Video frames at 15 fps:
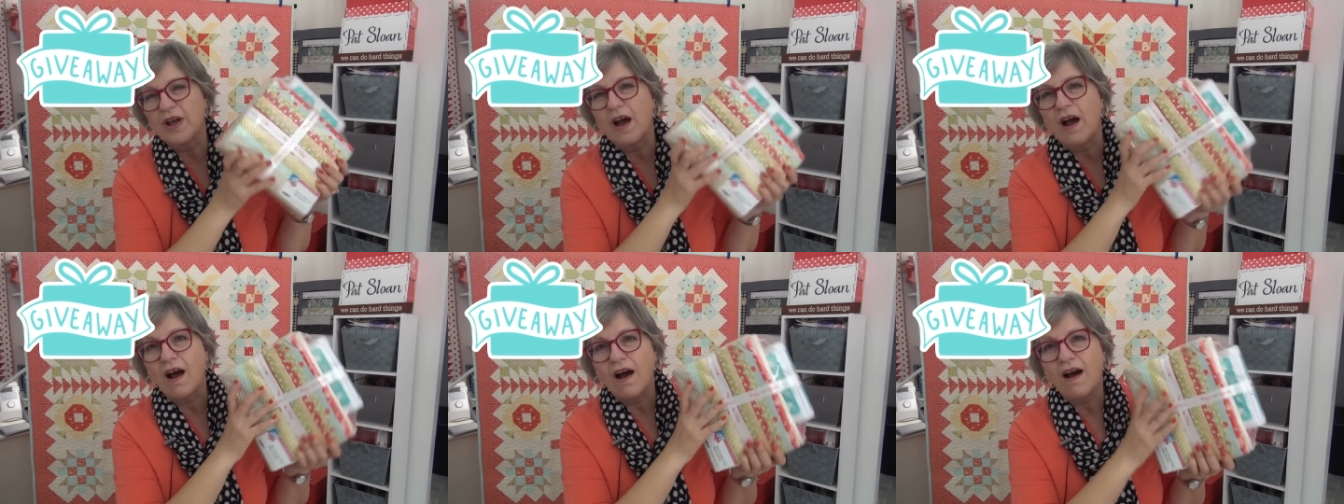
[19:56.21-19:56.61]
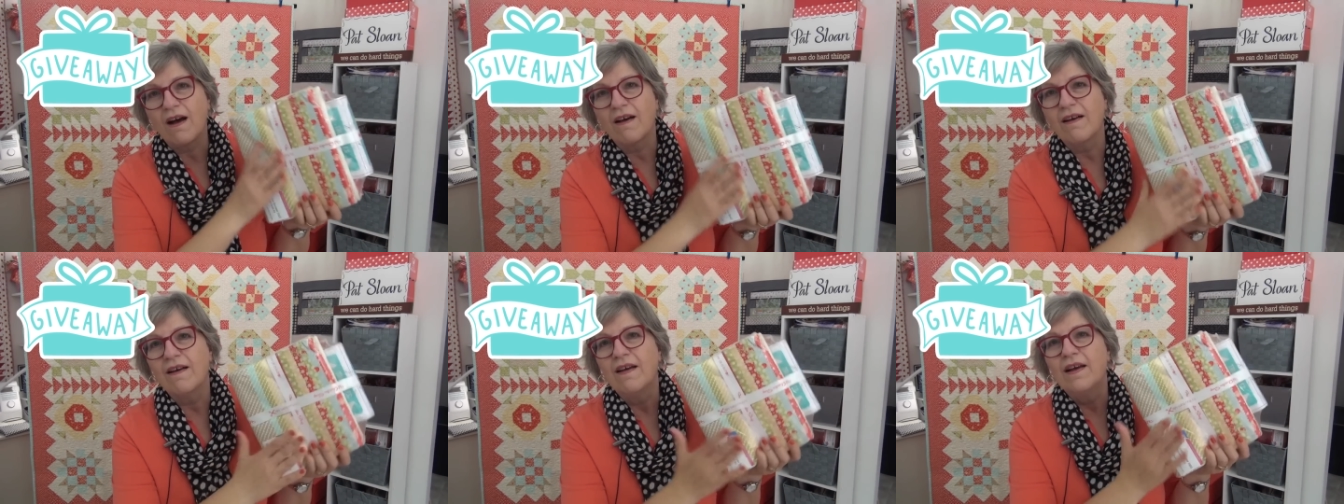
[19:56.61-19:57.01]
Ah,
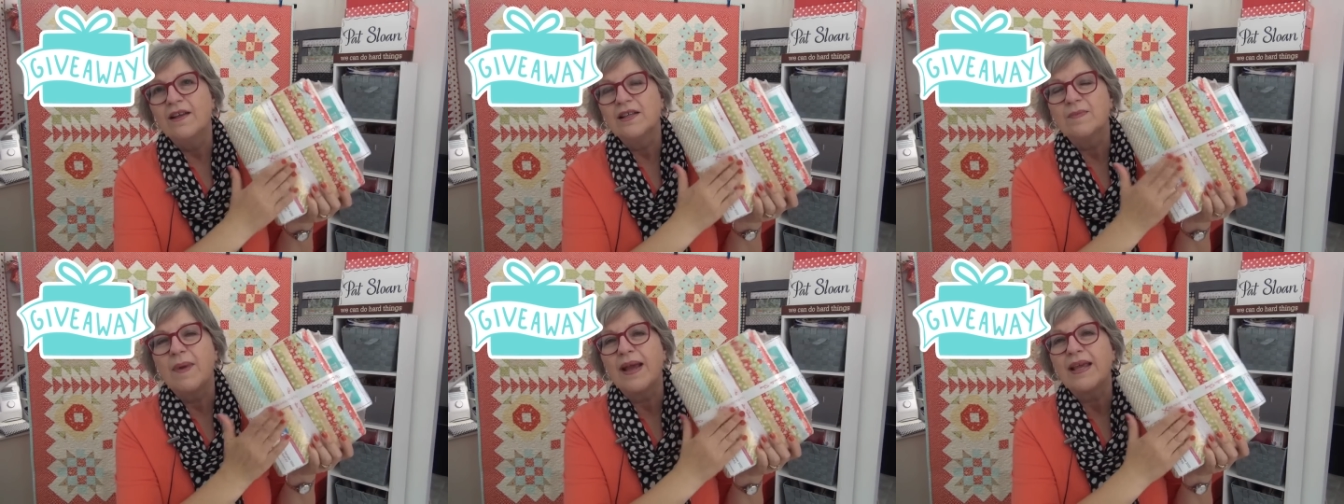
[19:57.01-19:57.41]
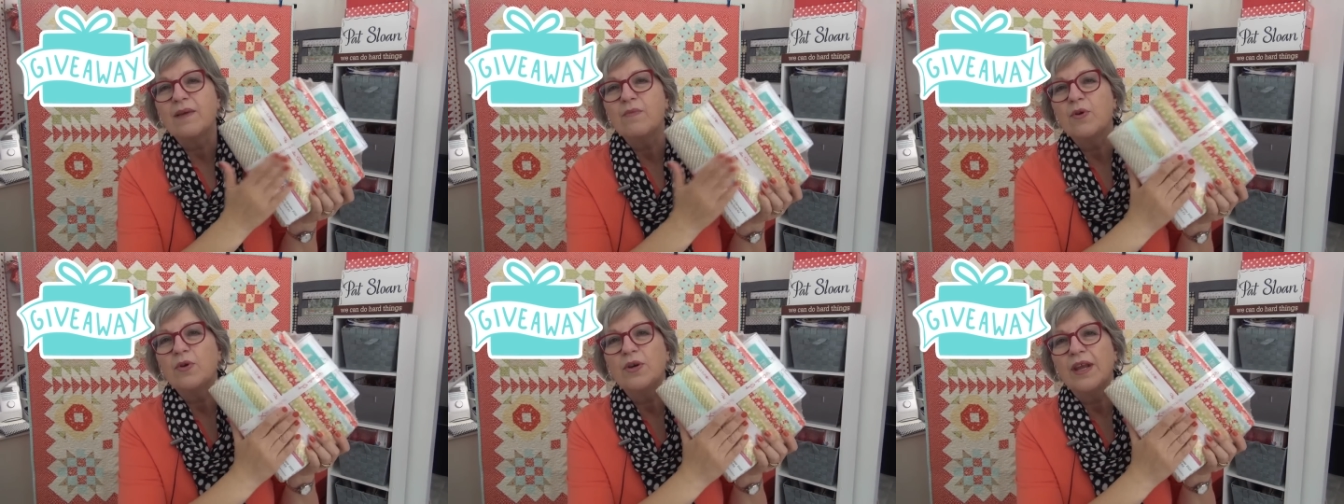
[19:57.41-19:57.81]
to my
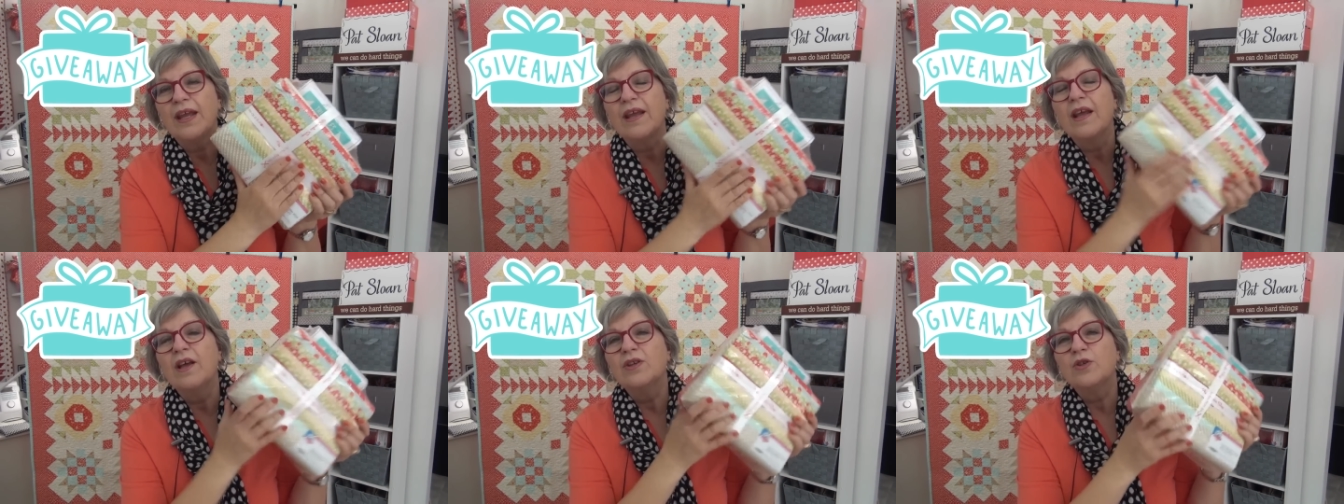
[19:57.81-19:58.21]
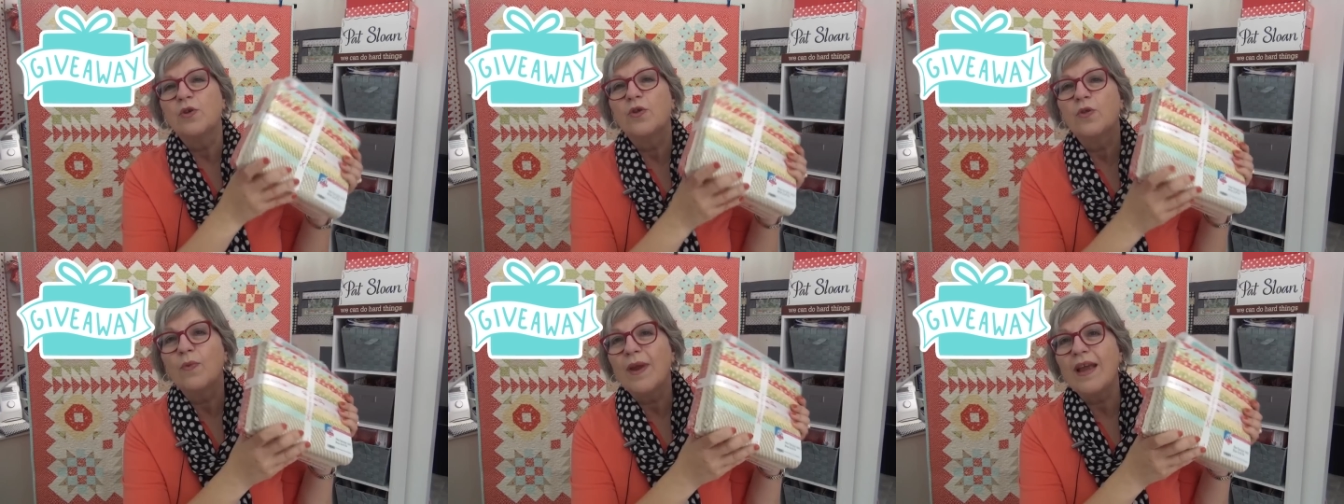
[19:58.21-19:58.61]
community. So
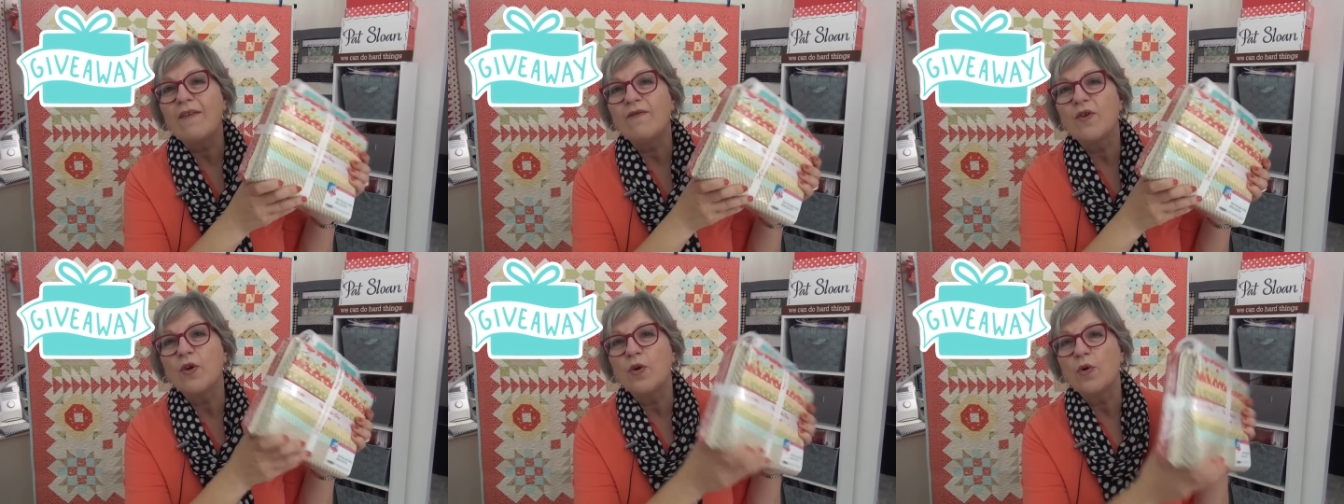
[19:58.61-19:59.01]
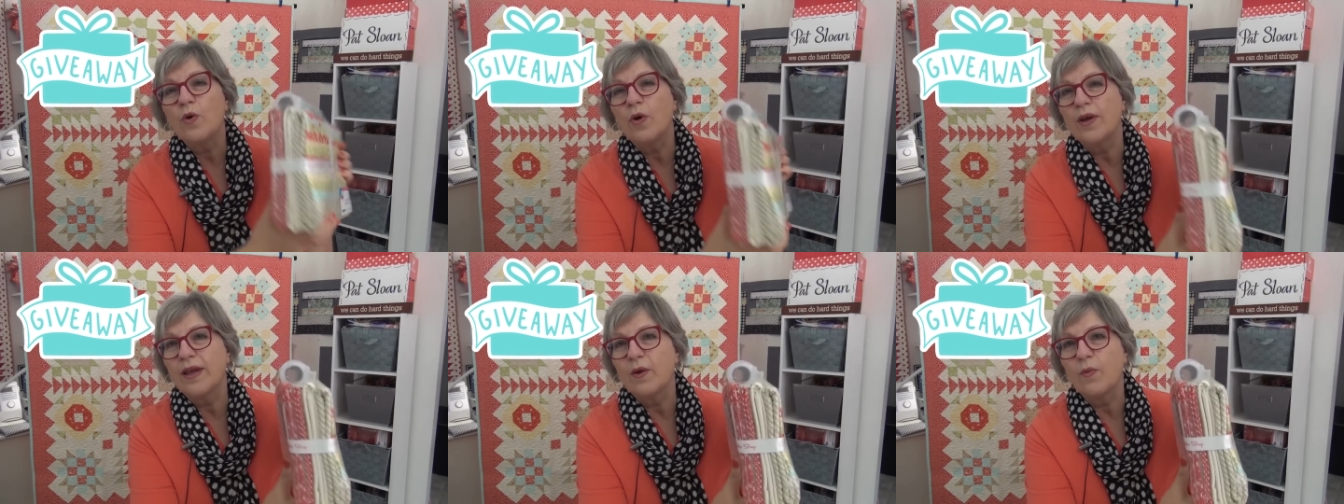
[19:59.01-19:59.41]
three of you
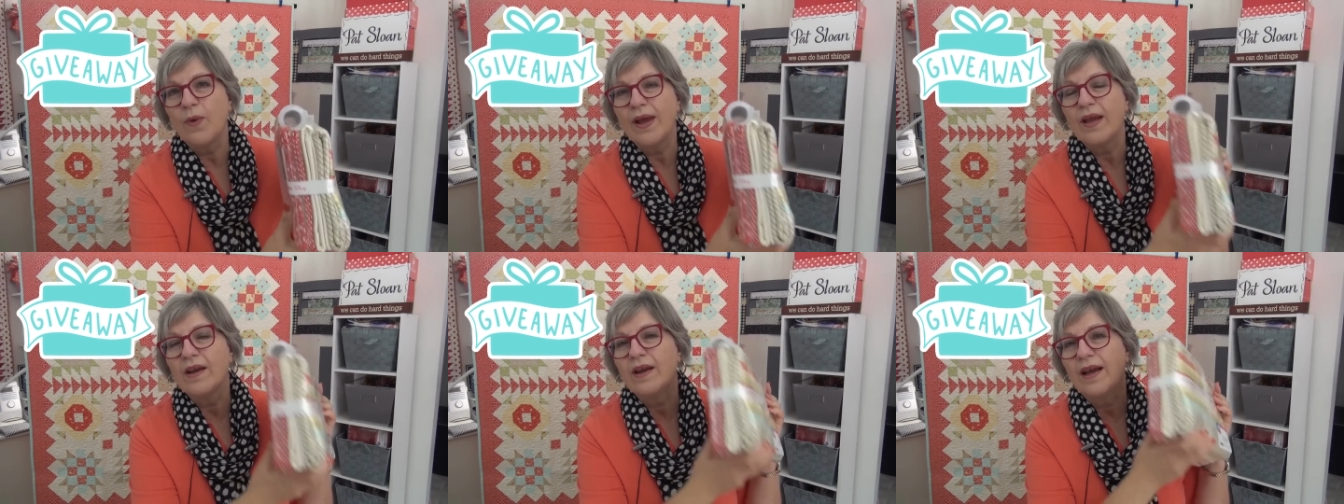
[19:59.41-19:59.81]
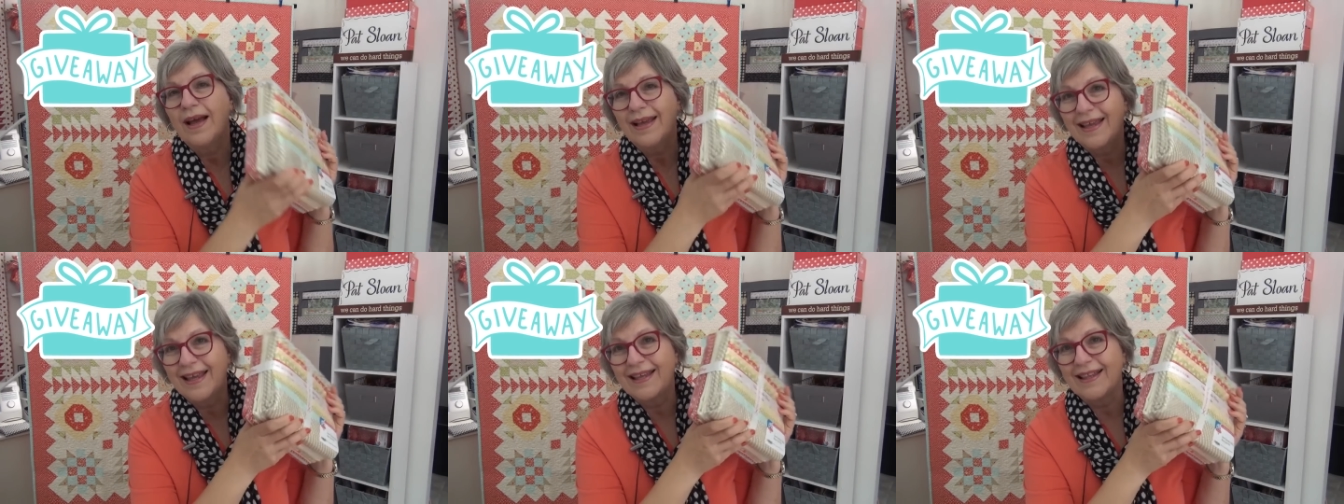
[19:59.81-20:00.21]
can win a
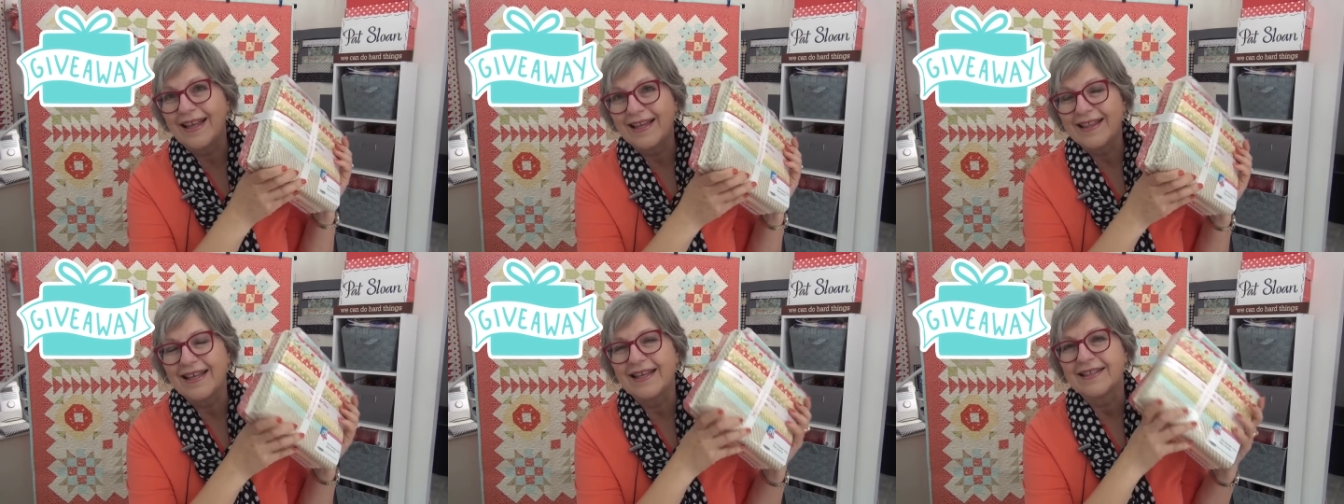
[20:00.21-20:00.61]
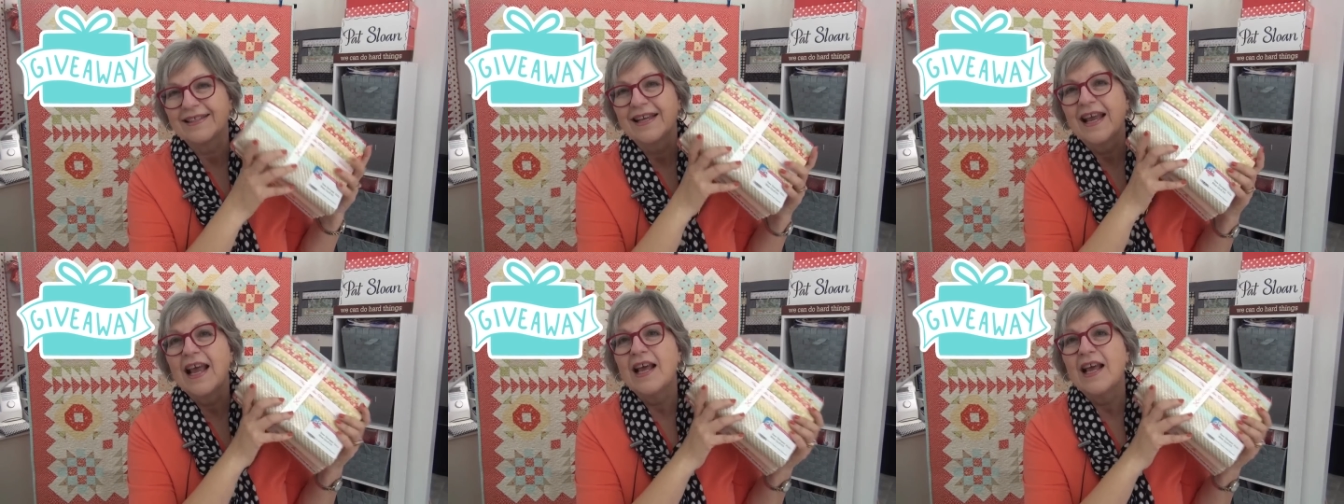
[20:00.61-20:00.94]
kit like this.